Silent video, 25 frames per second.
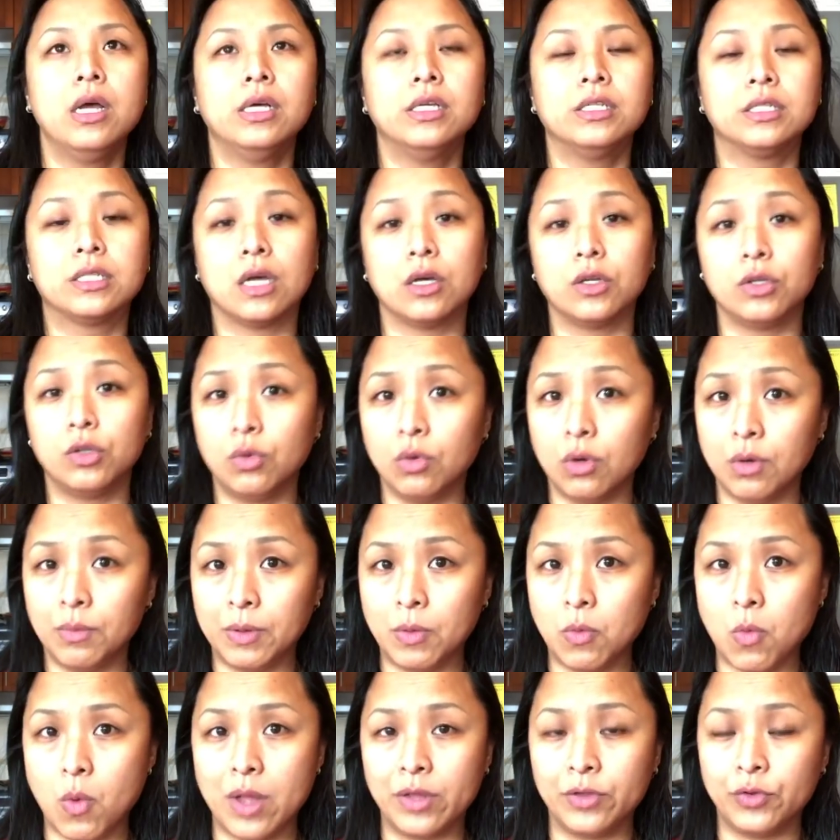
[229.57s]
So you will
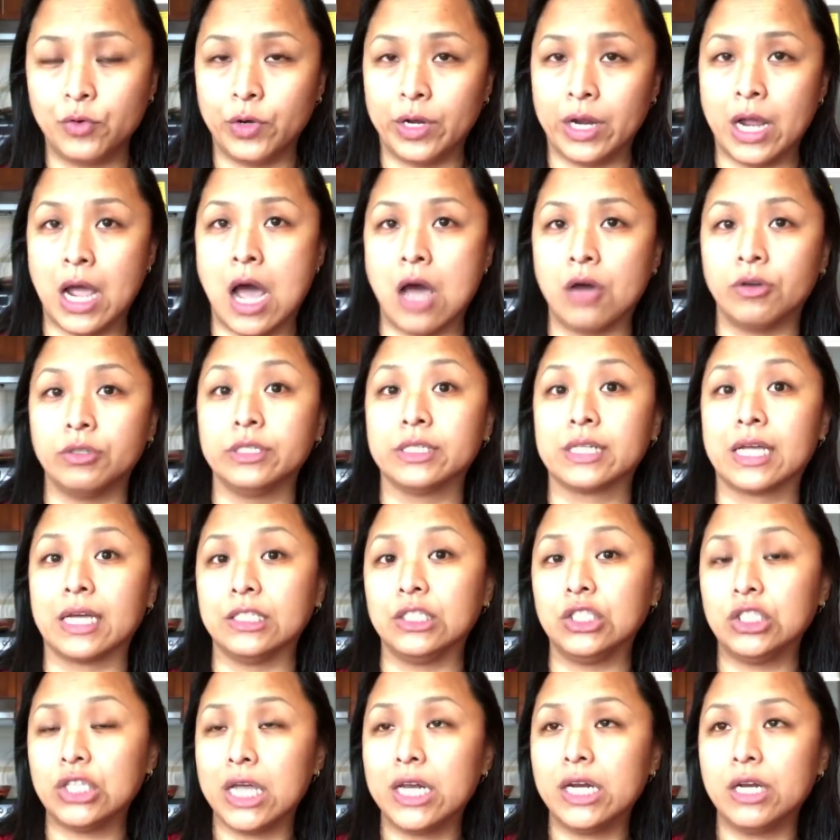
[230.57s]
be wondering how it
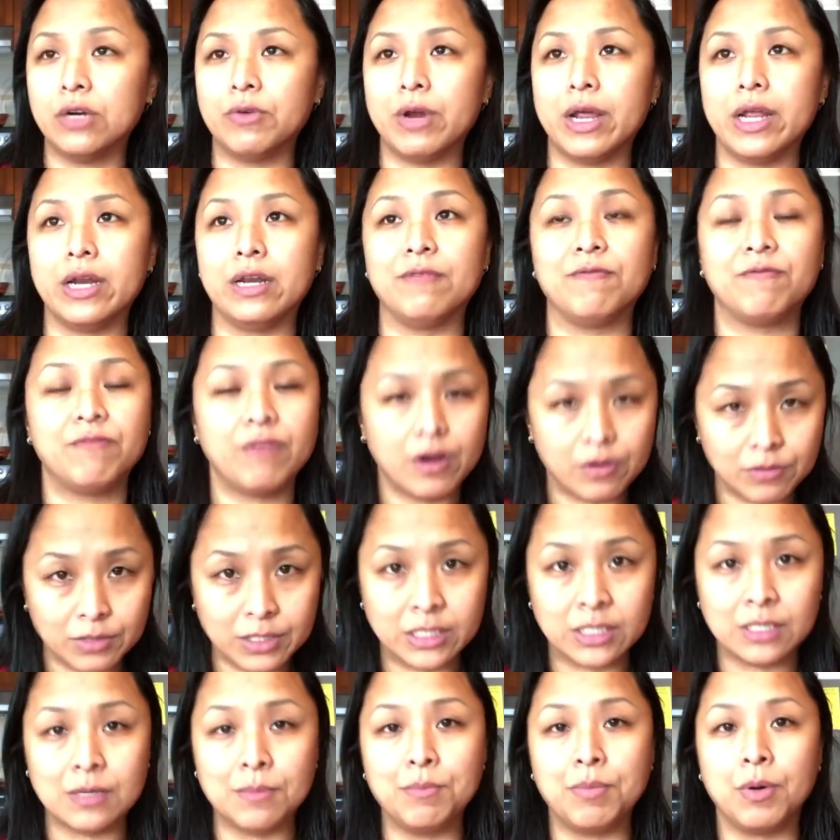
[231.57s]
got generated. Very
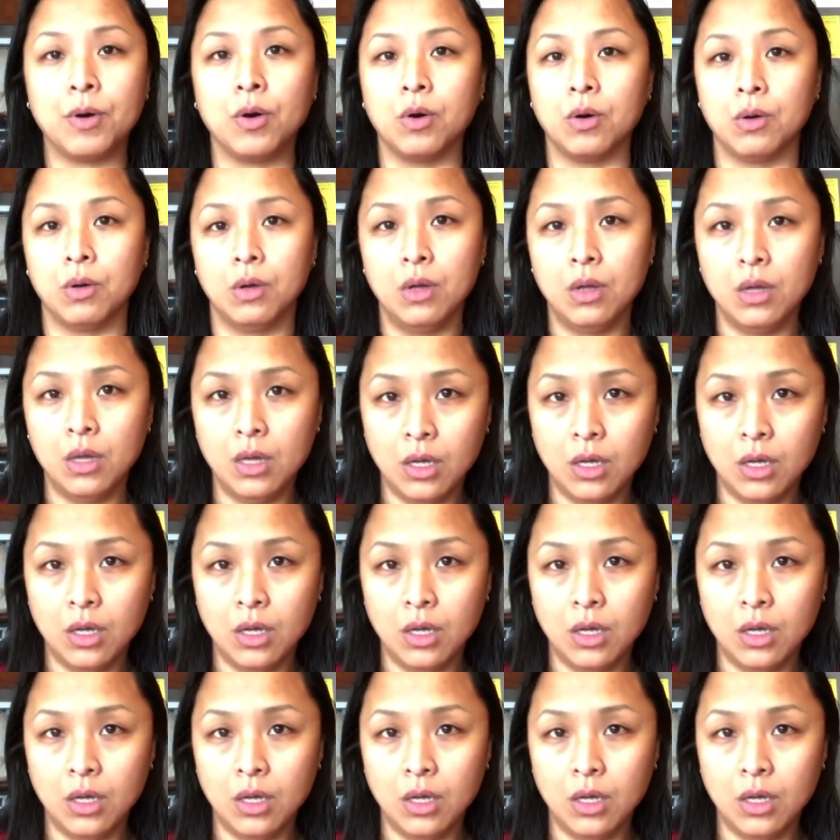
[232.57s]
simple.